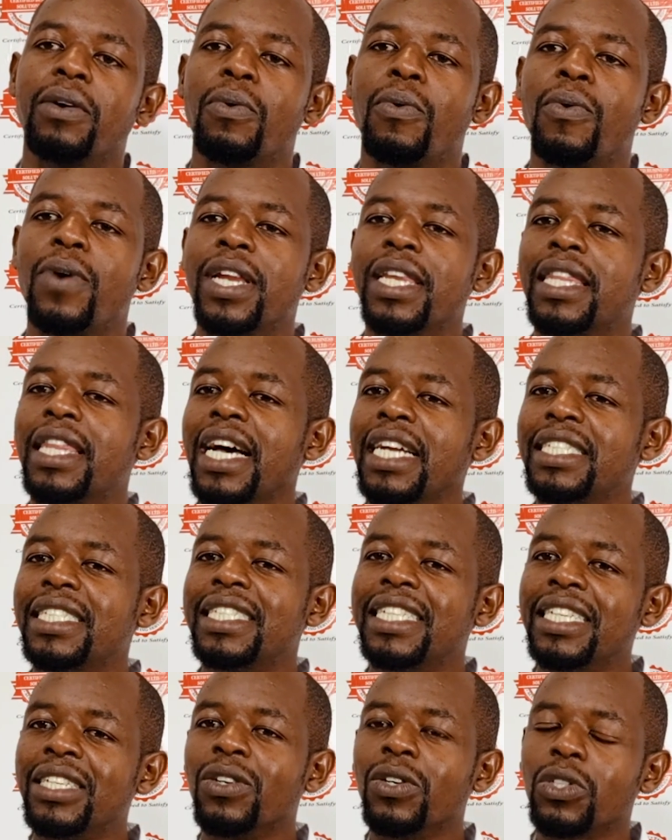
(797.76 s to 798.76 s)
When that
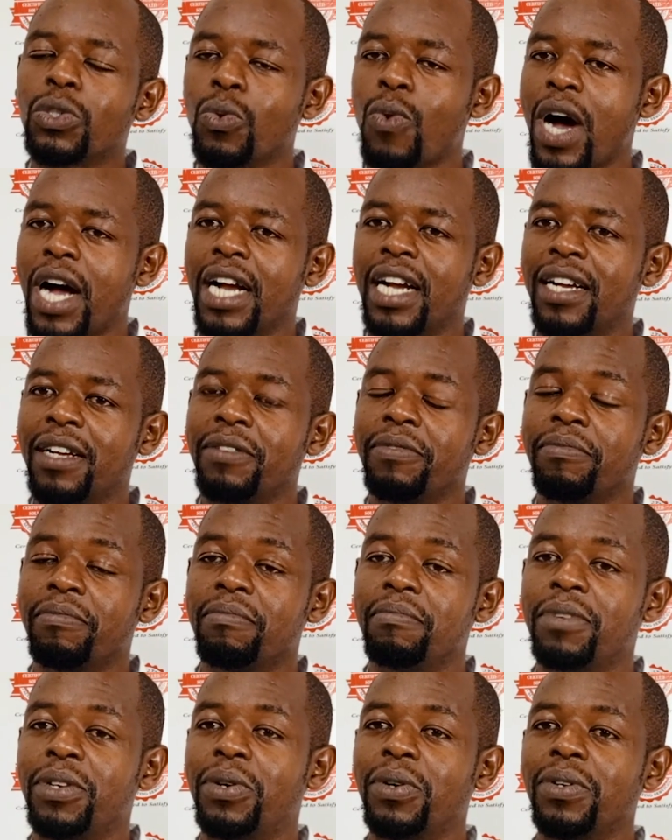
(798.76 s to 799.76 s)
did not work,
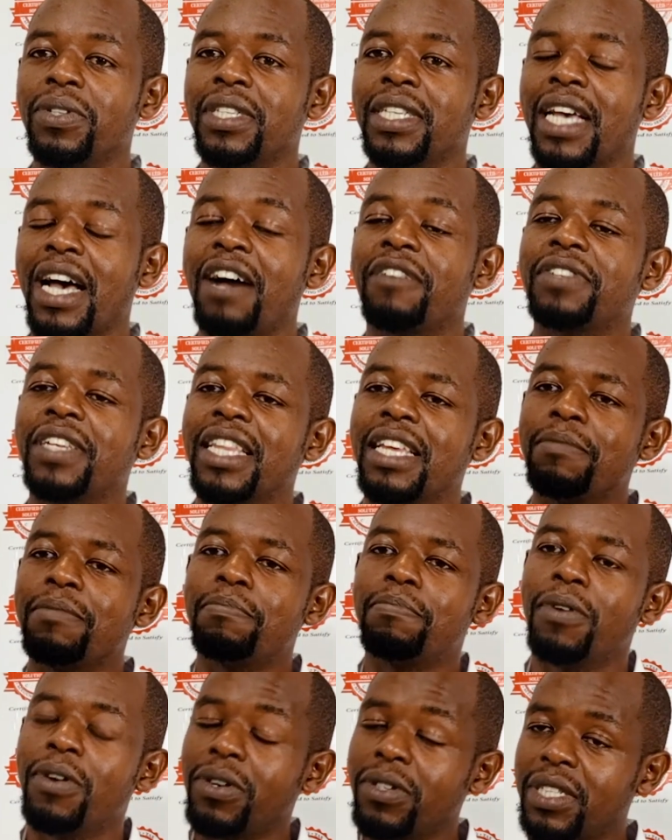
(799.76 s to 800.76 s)
because after they
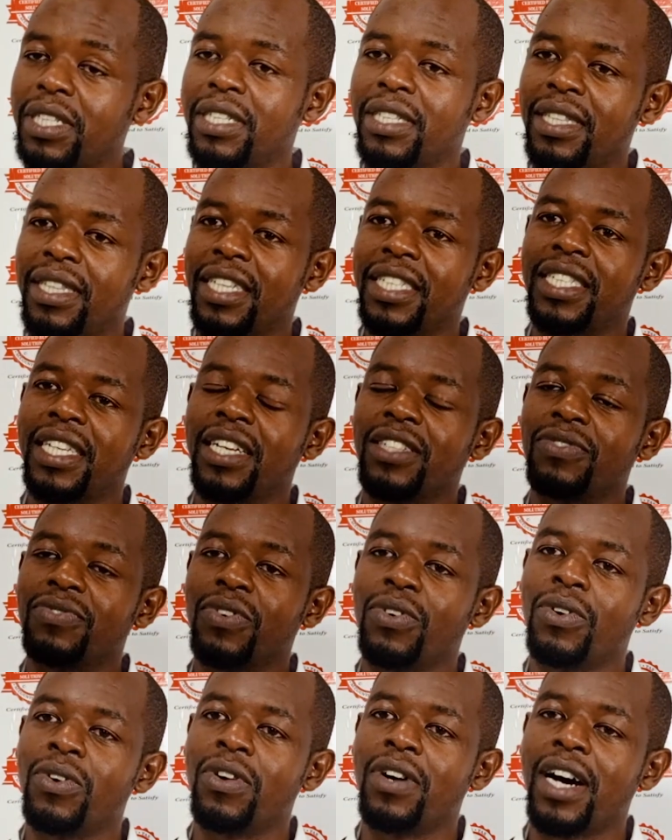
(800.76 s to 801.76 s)
bought the shares
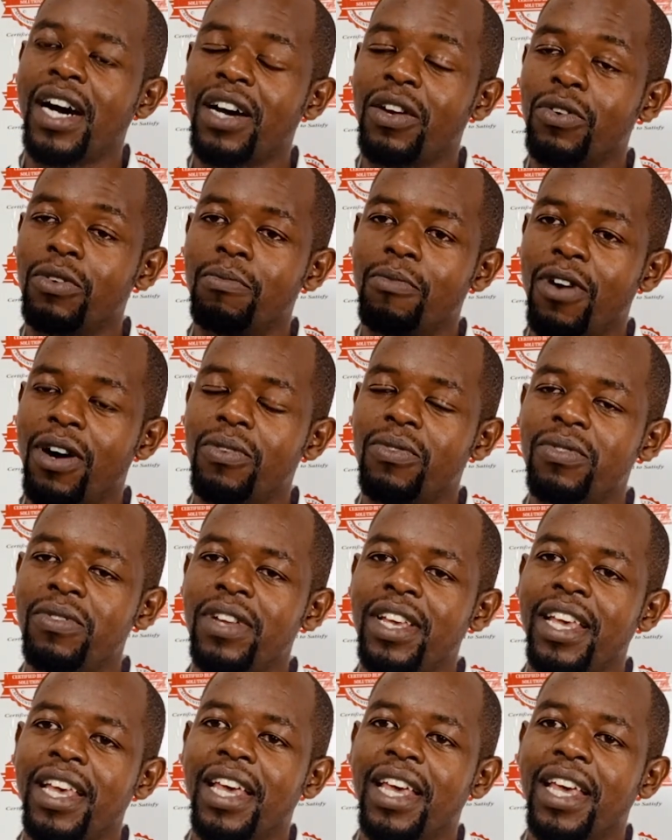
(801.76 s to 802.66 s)
for Harun Mwau,